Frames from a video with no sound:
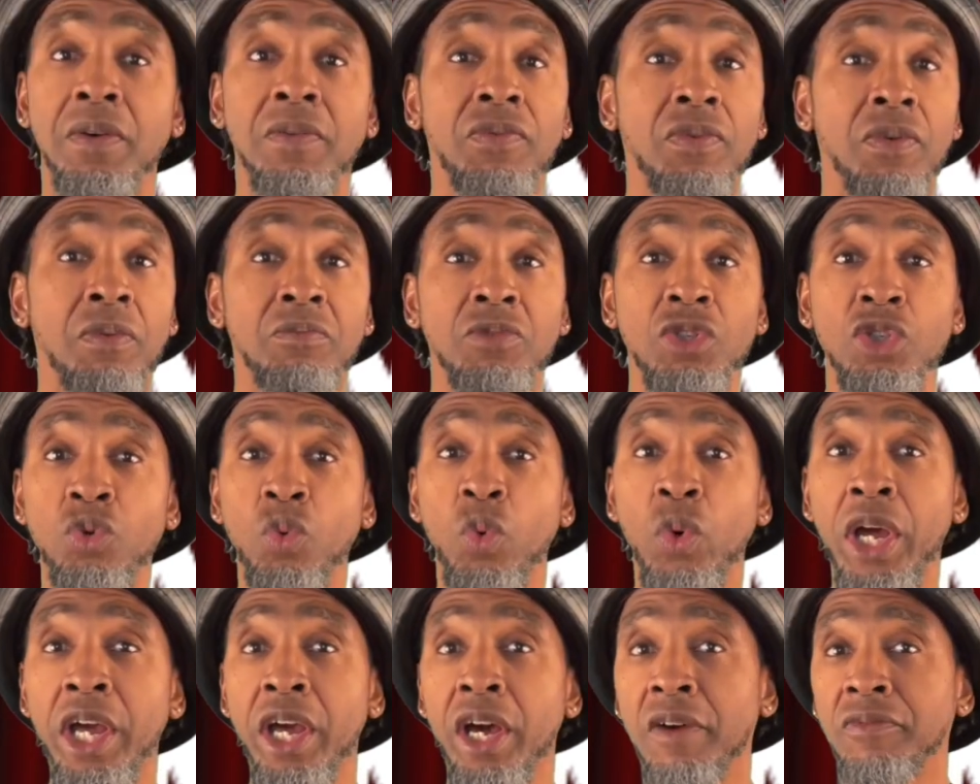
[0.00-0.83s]
from
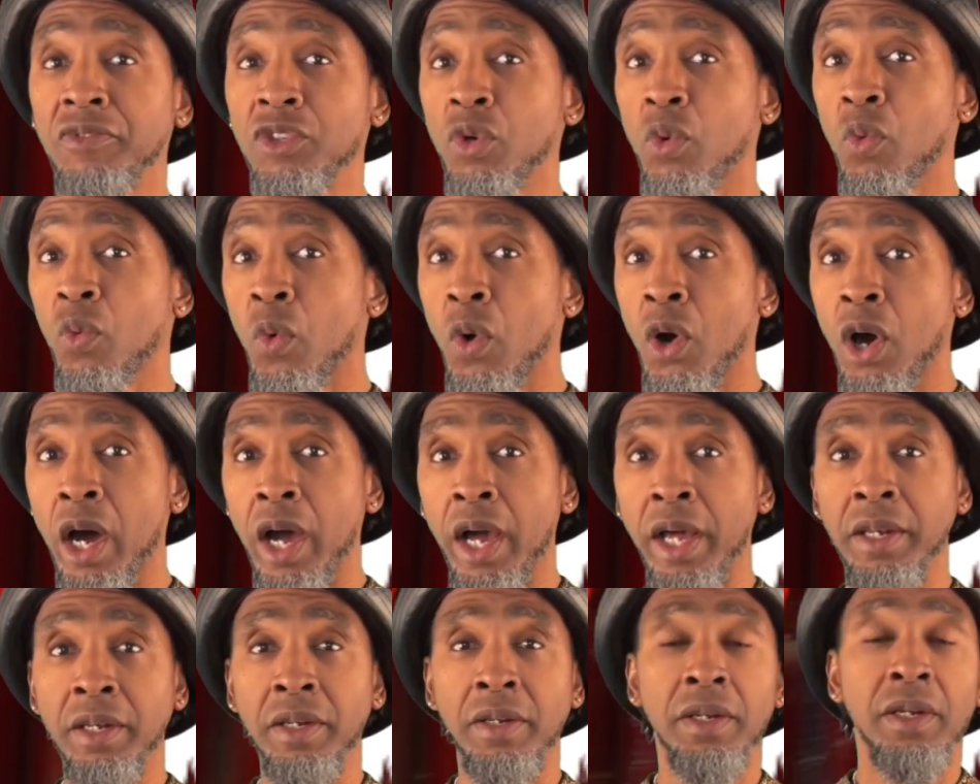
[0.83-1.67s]
12 to
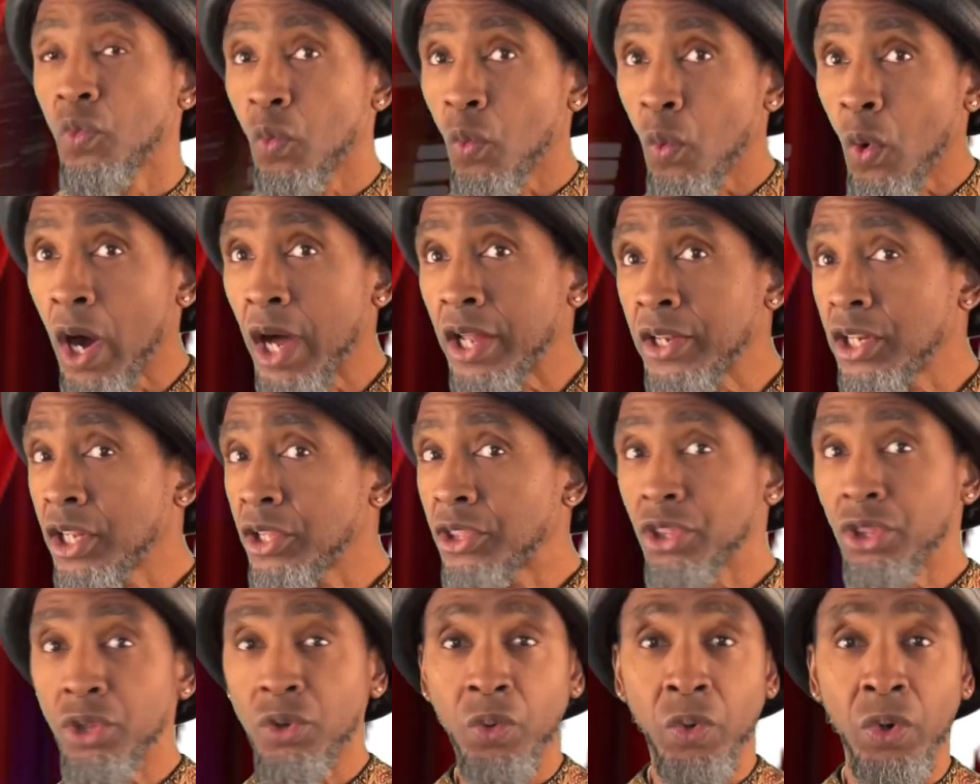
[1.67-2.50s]
1, 1 to
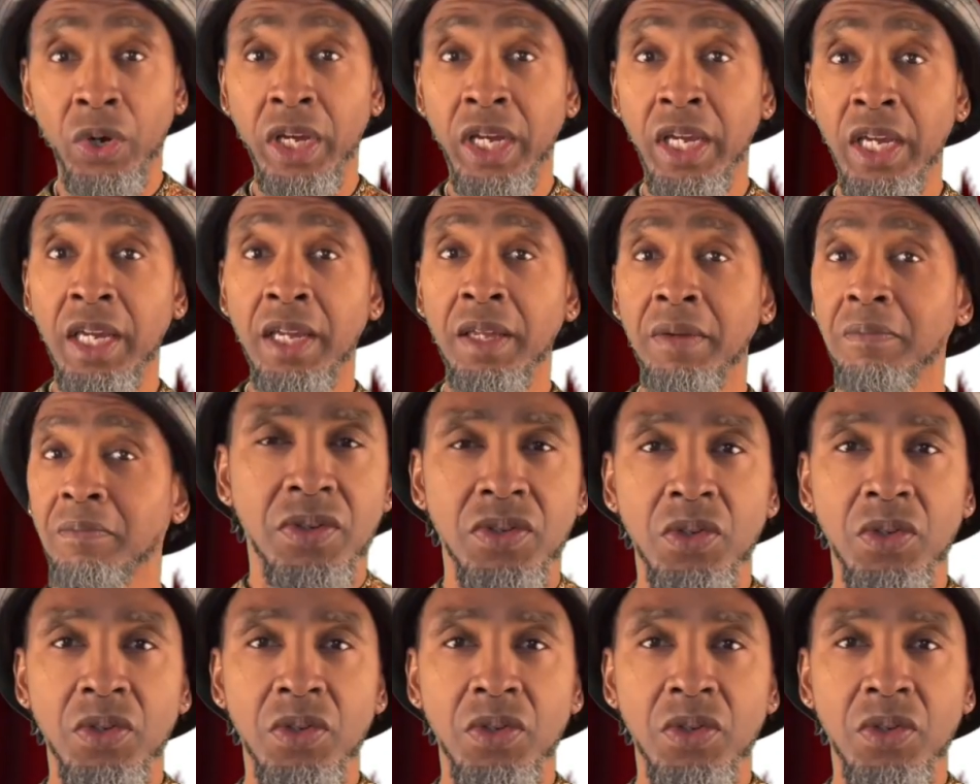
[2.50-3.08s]
3.